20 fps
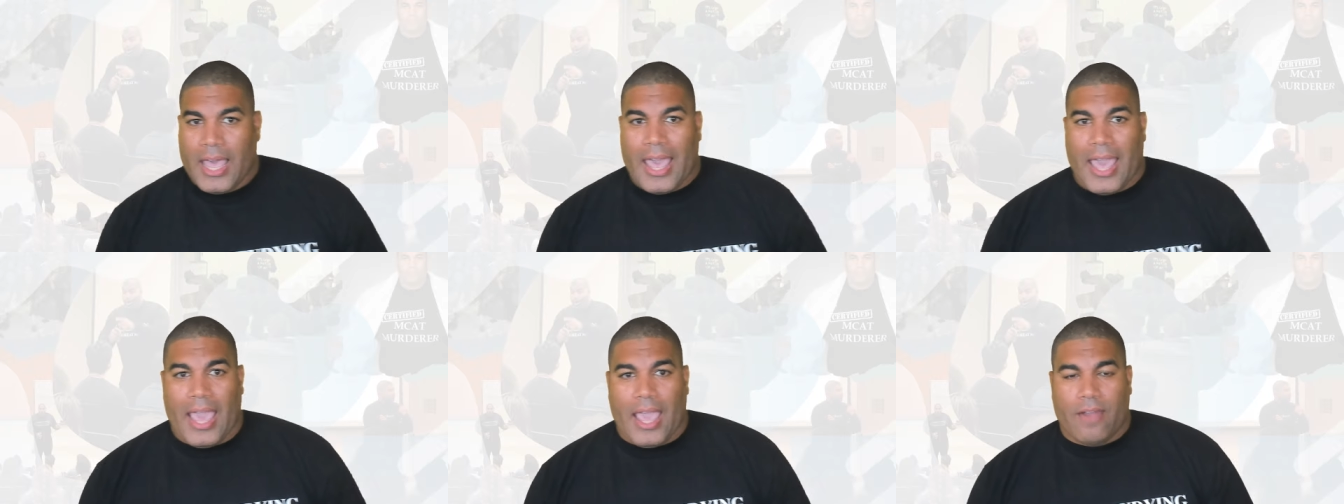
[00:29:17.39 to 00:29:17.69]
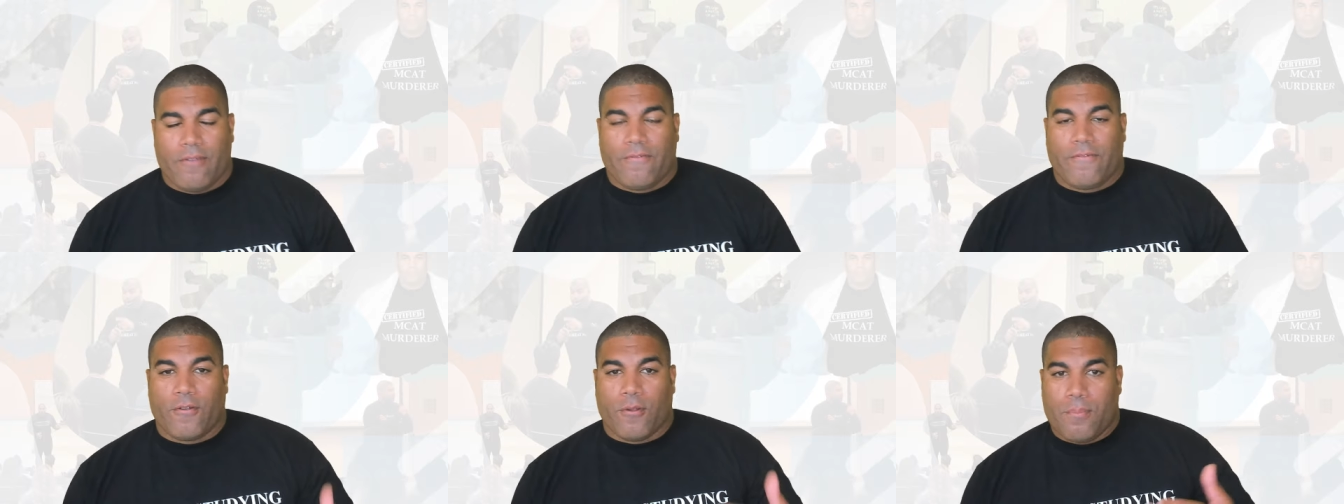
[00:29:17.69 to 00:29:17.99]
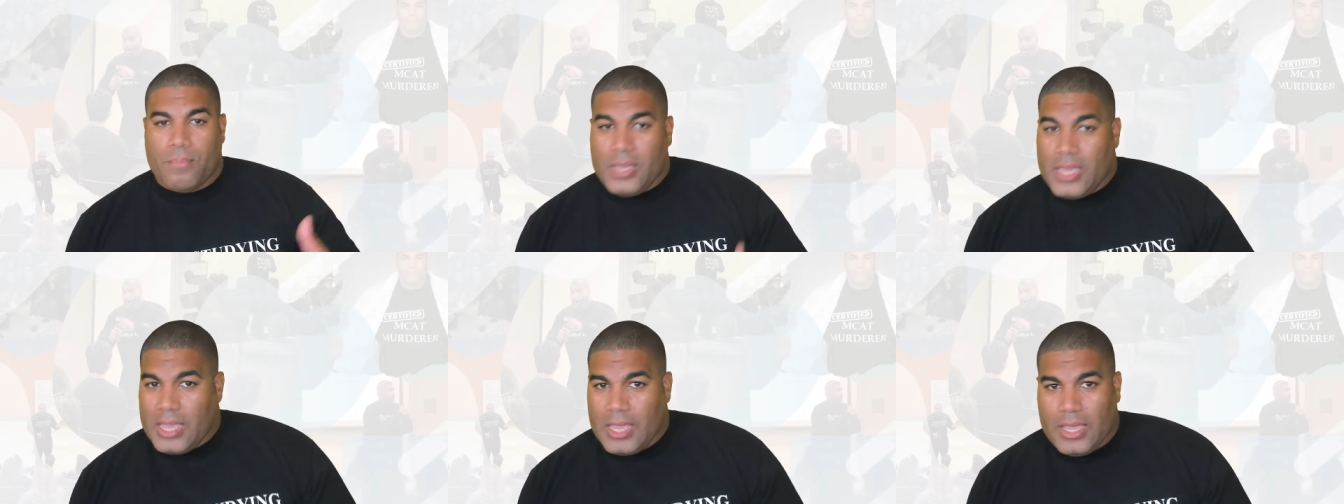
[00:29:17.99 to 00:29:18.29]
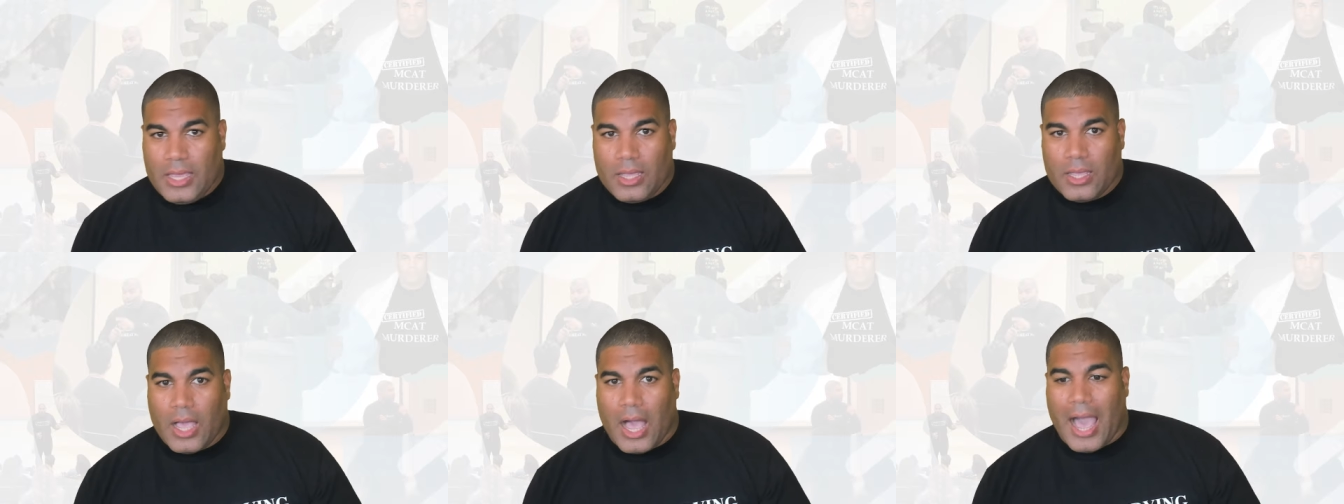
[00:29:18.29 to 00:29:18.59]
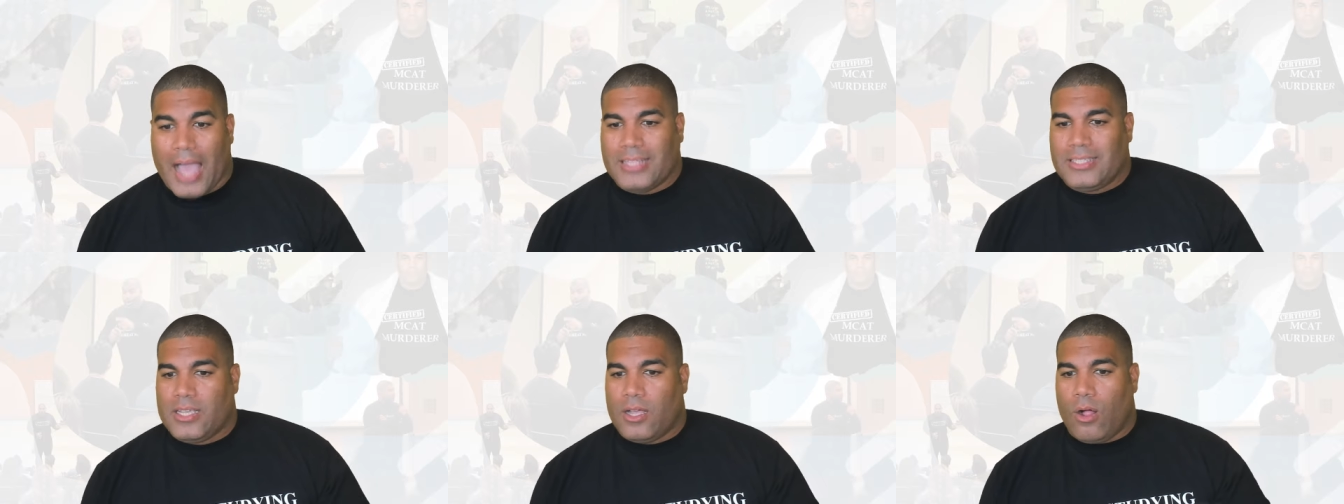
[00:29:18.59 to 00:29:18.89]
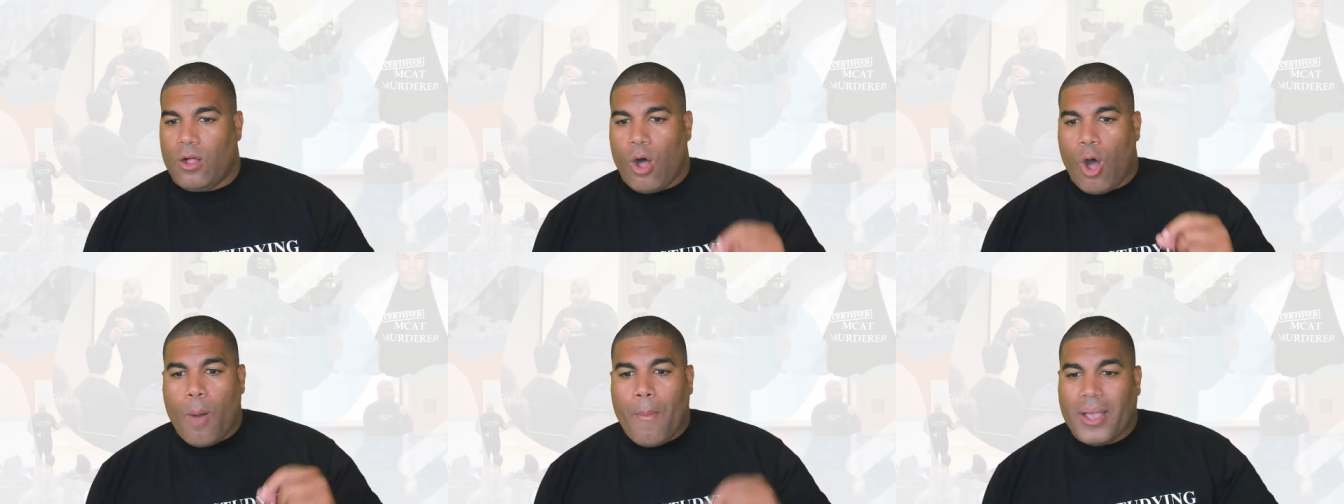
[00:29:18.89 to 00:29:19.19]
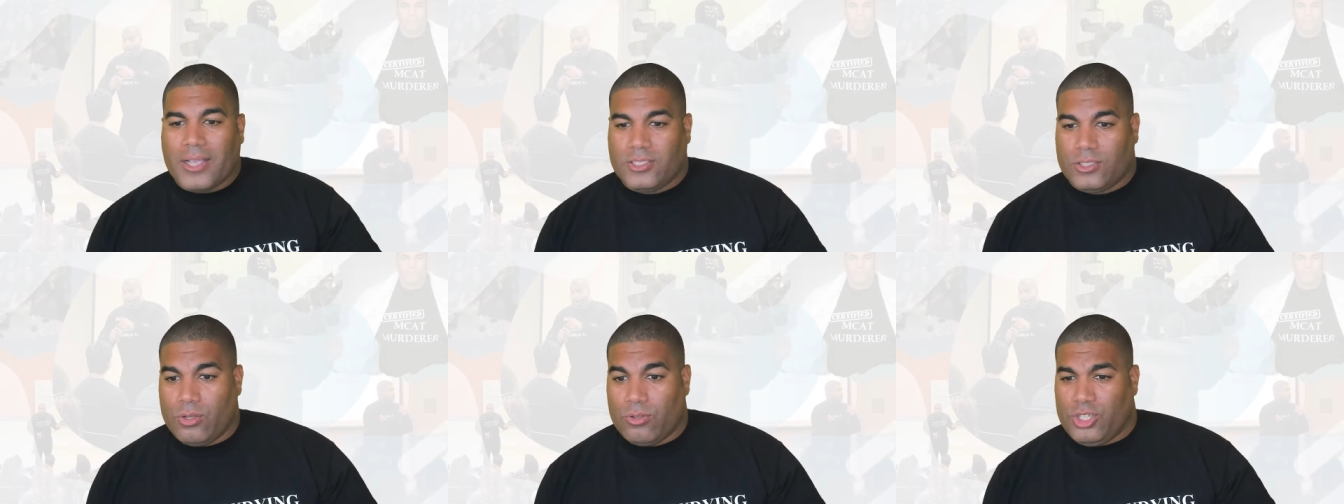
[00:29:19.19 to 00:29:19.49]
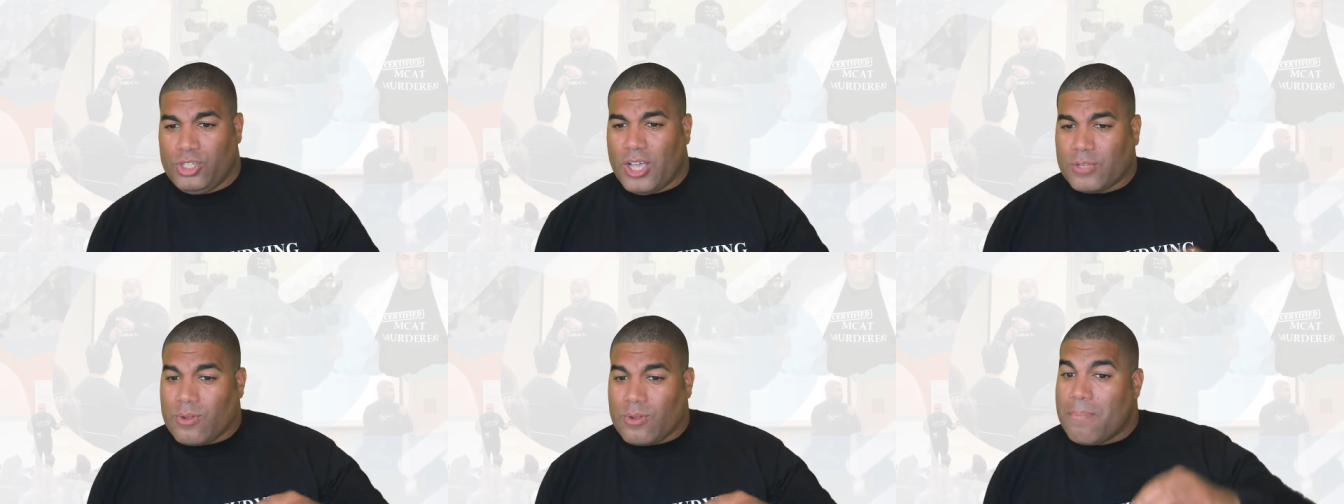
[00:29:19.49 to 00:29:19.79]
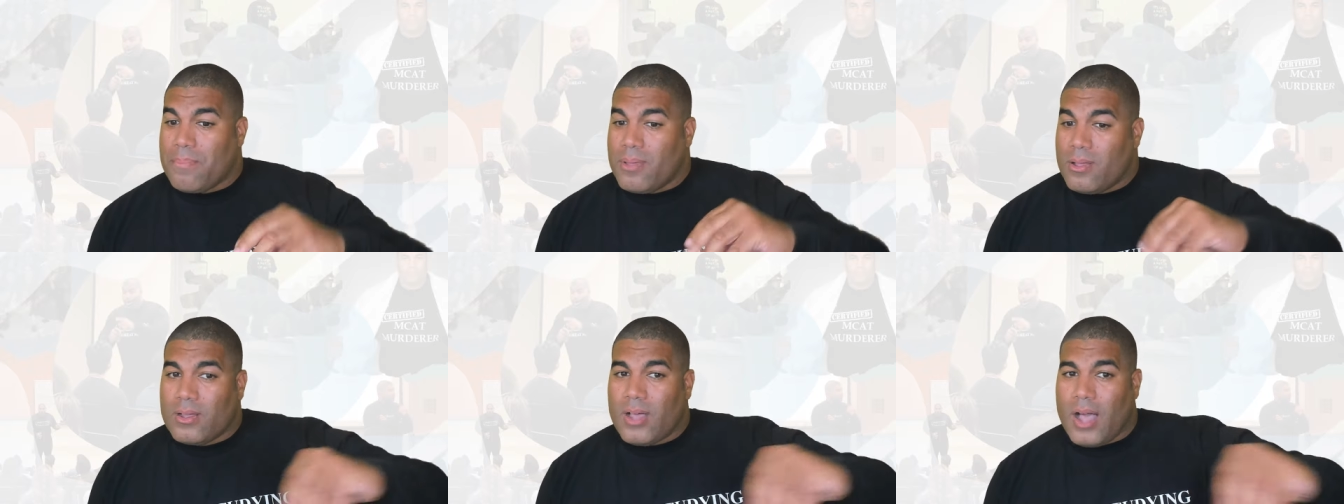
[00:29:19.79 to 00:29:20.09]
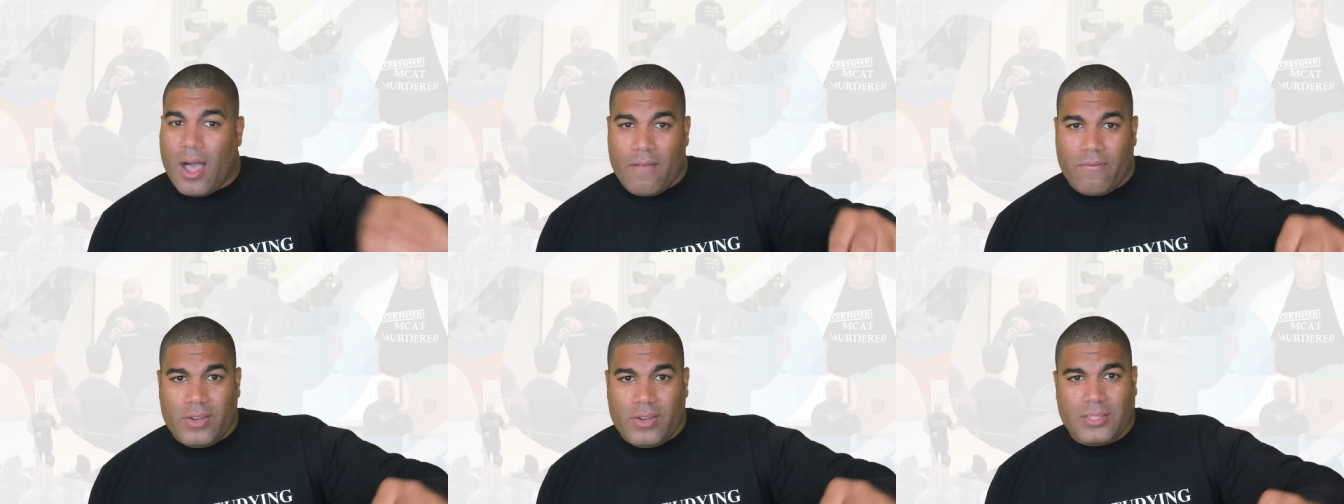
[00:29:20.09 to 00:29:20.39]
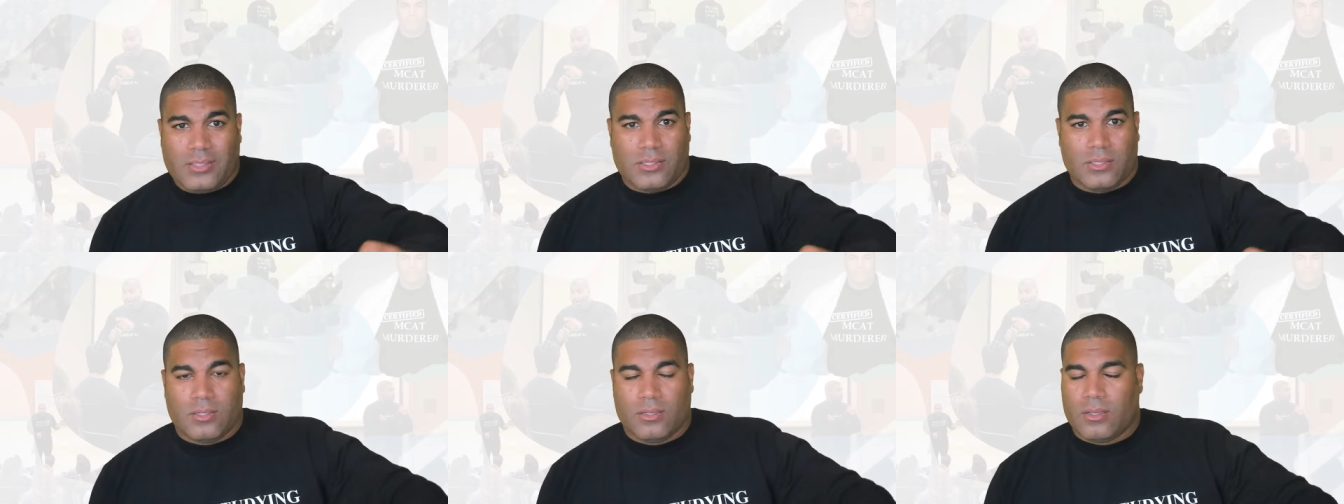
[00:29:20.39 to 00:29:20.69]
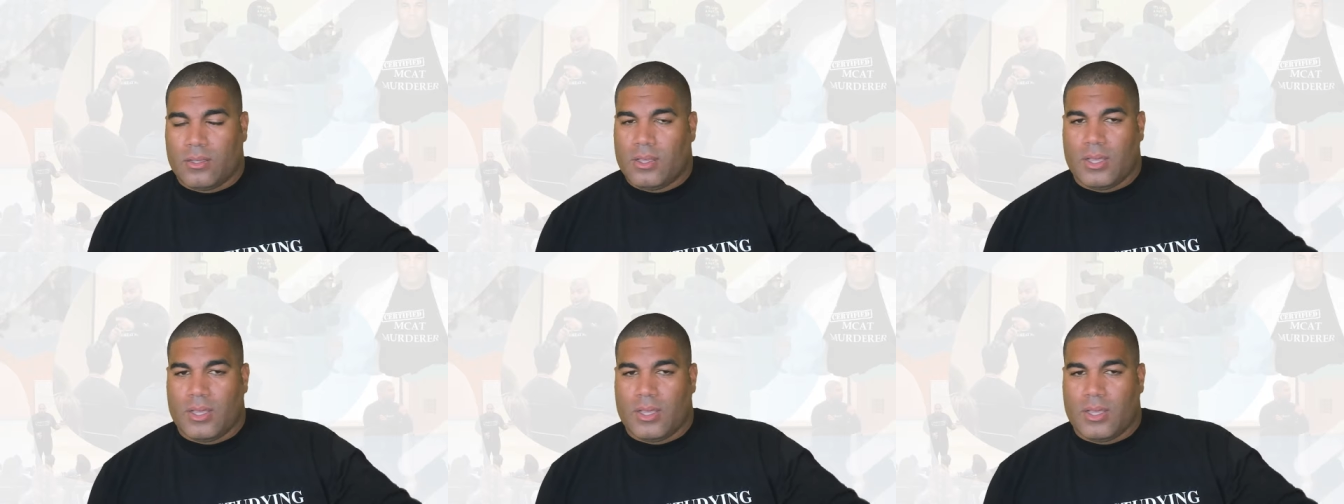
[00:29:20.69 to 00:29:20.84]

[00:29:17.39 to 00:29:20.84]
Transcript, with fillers: And for me, I tell all my students, you guys want to build confidence?